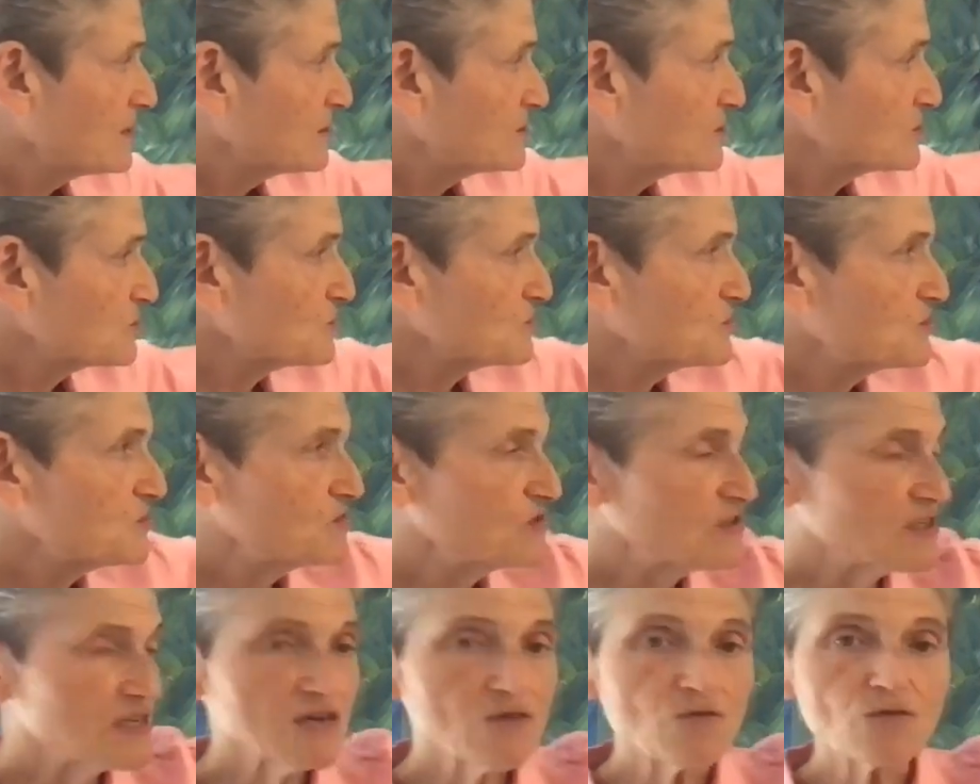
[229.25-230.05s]
So as you
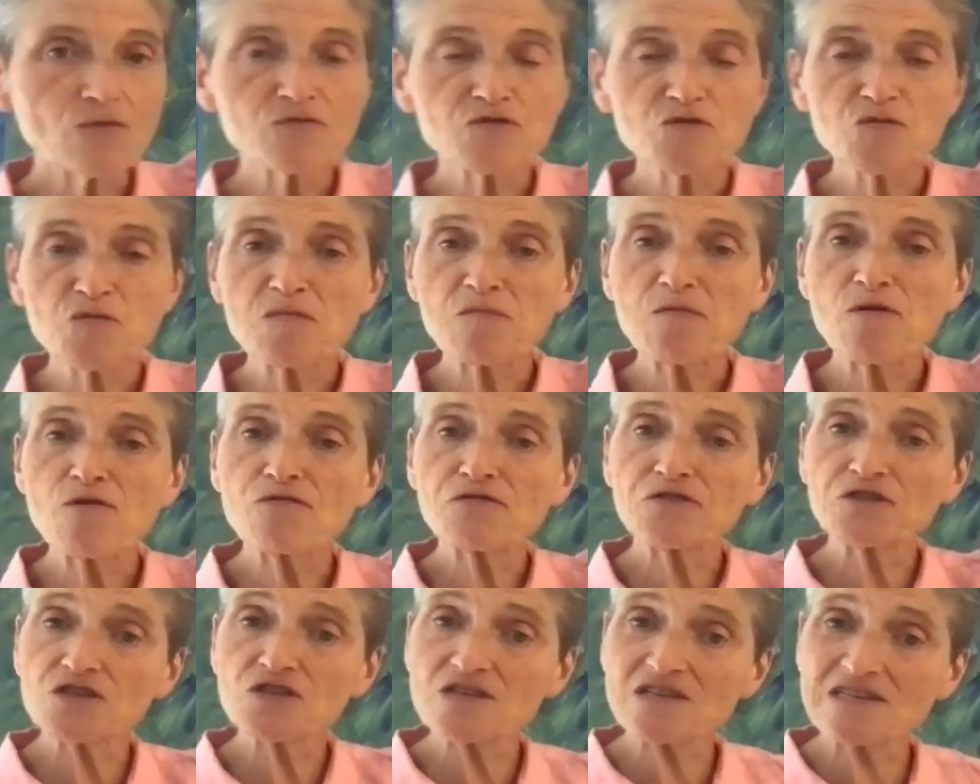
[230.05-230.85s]
see, as we
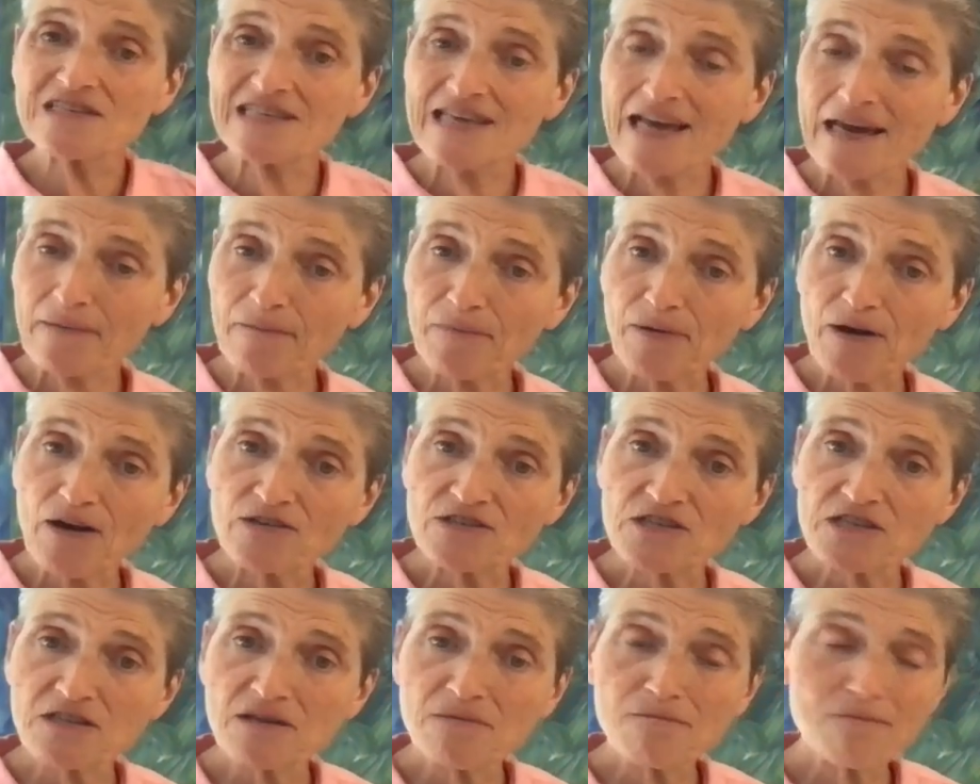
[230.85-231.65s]
move to the second
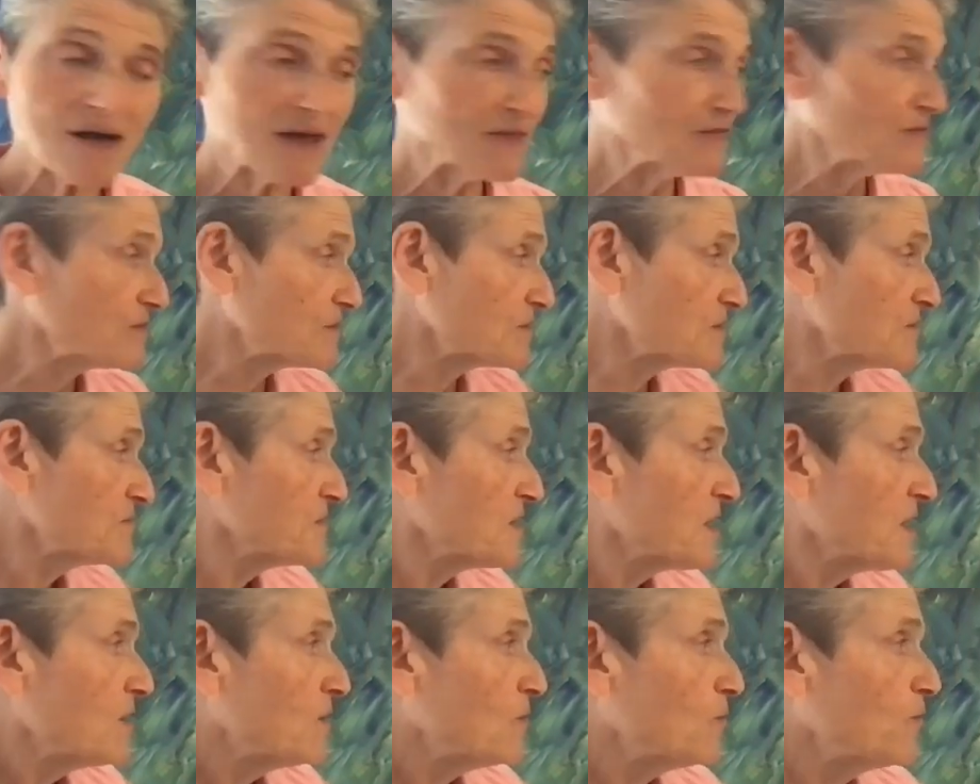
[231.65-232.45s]
part of the month,
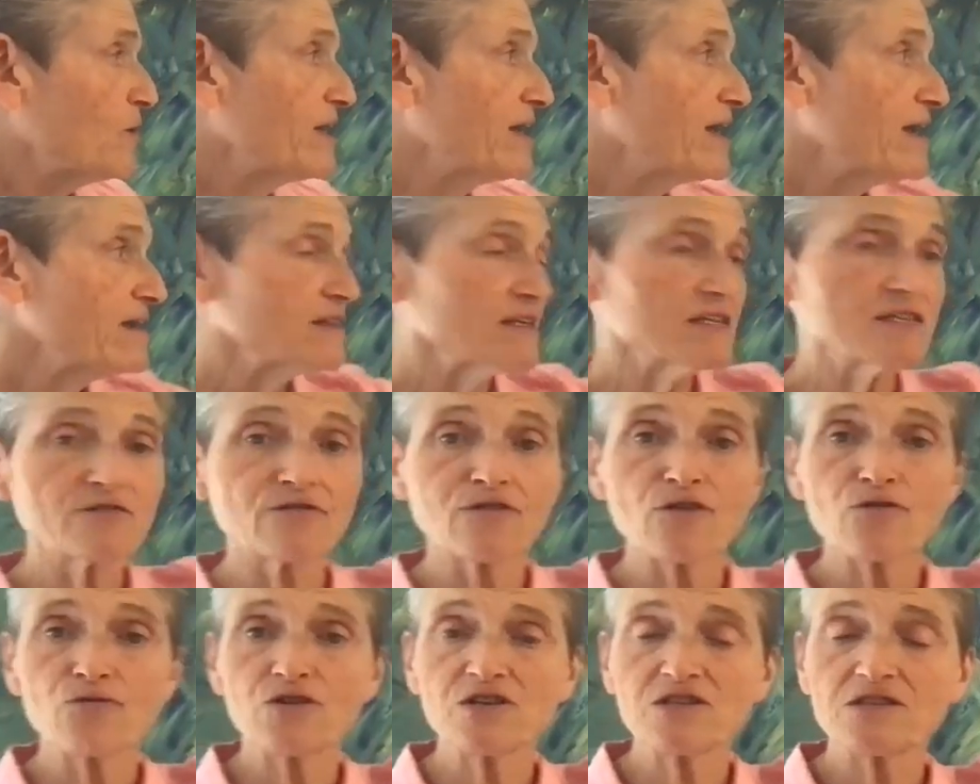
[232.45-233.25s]
we get this
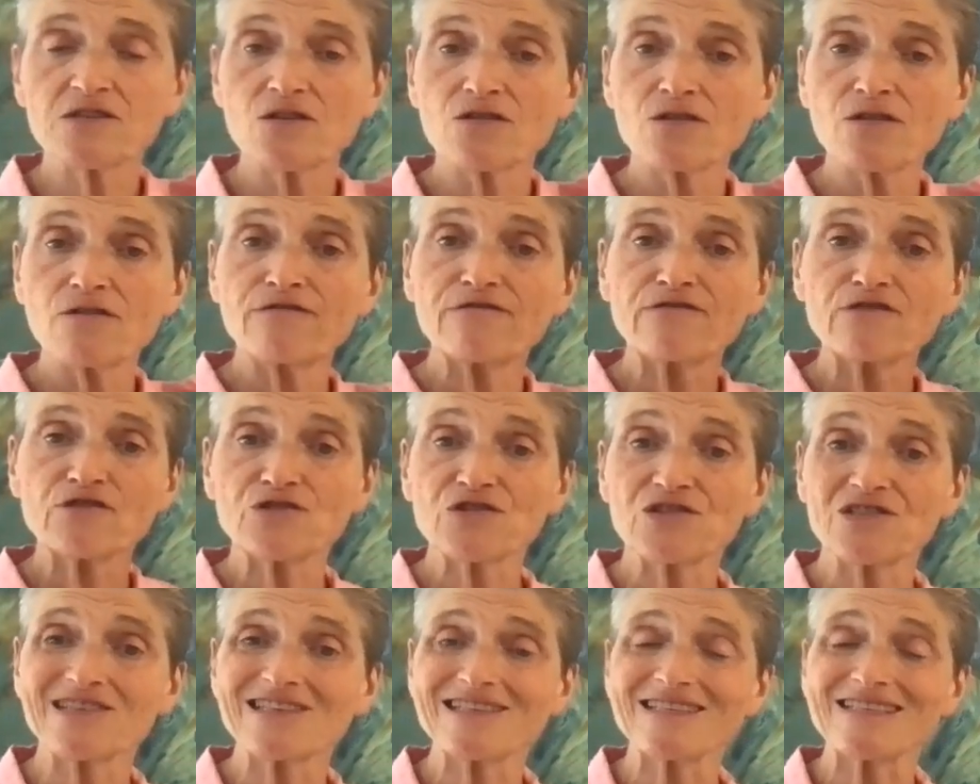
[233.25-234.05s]
focus on the
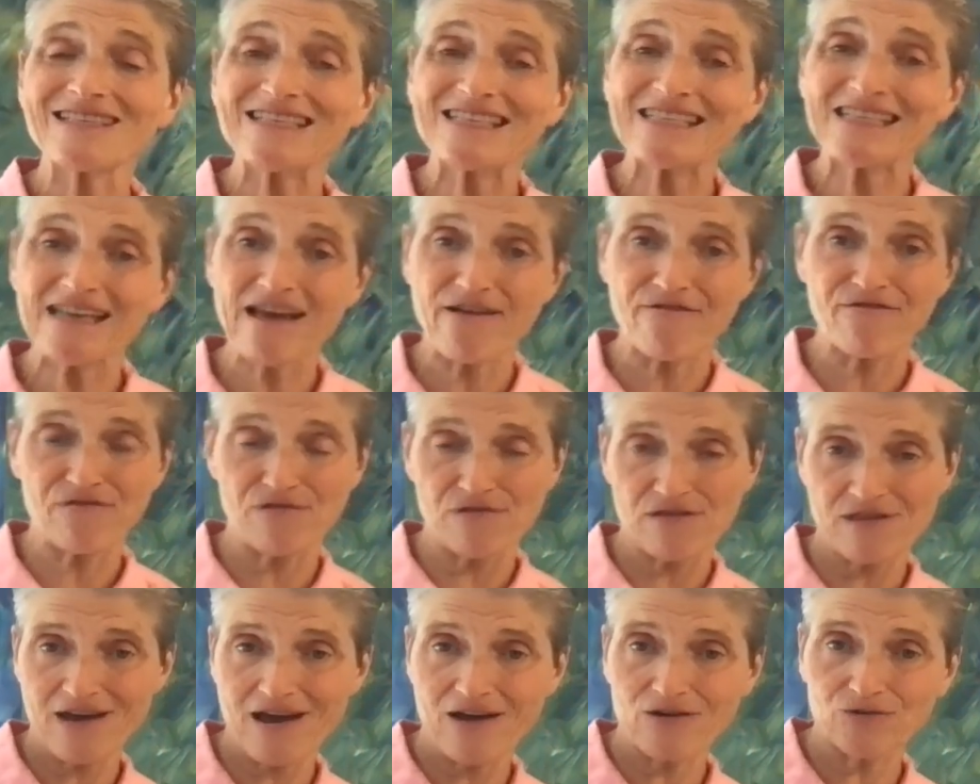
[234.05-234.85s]
first and
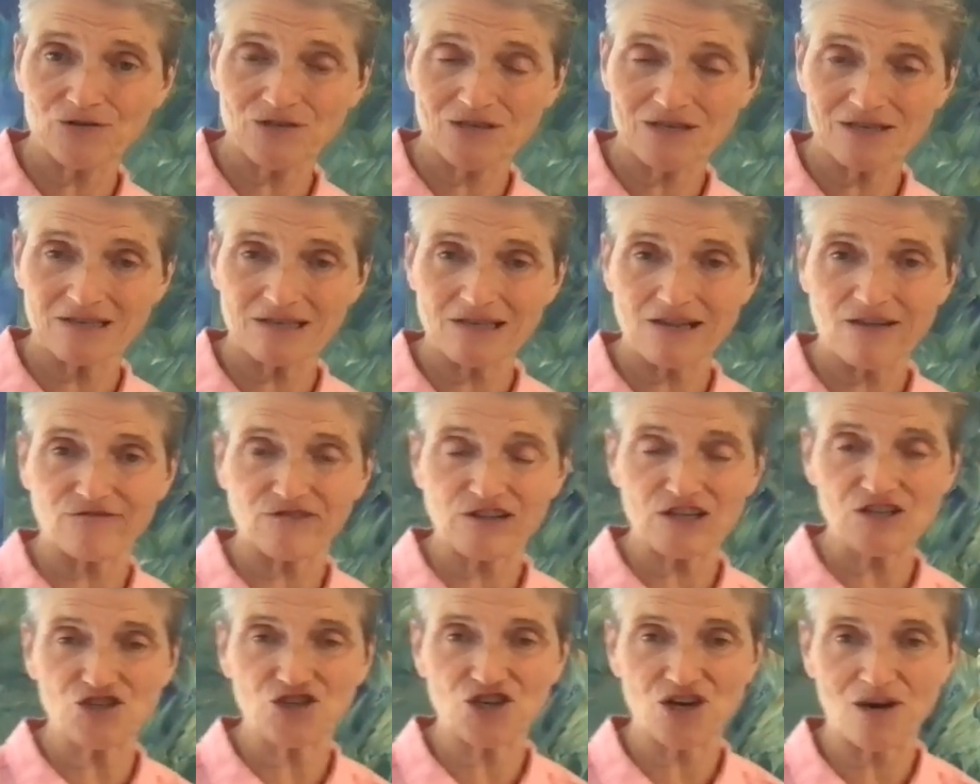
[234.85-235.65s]
seventh houses,
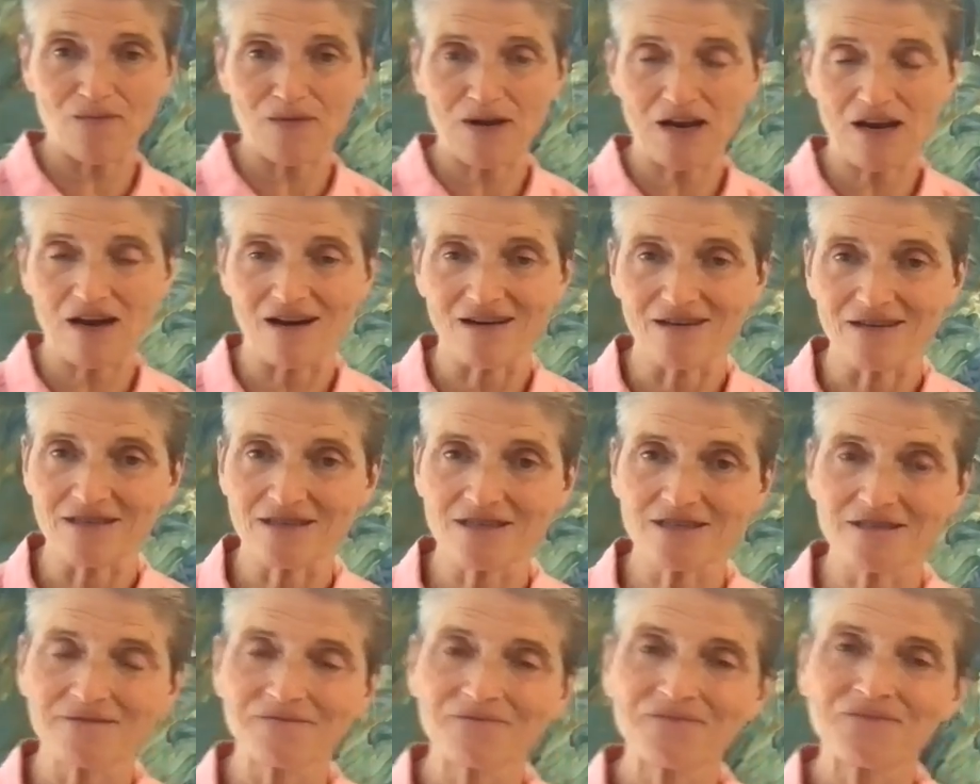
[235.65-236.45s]
lovely
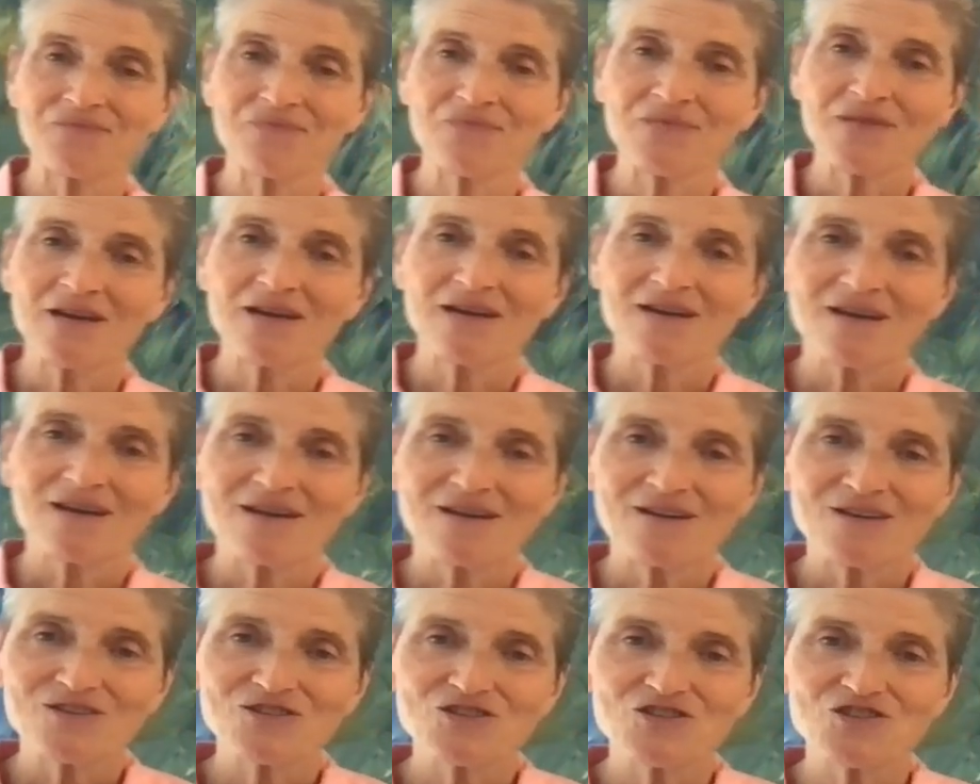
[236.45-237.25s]
Geminis.
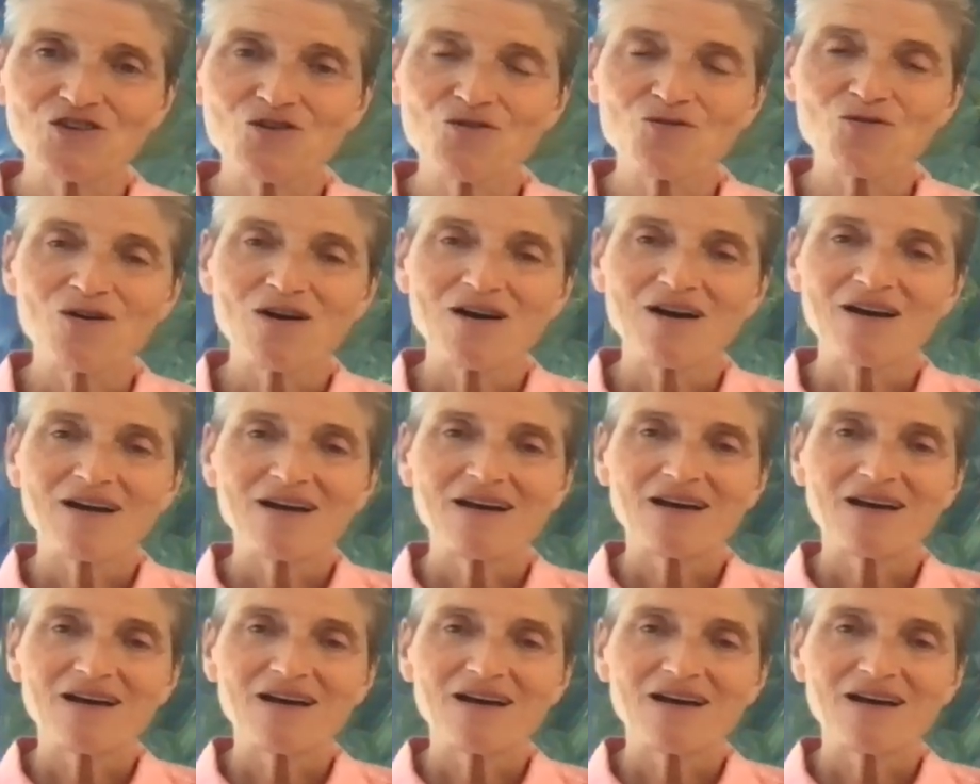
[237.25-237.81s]
So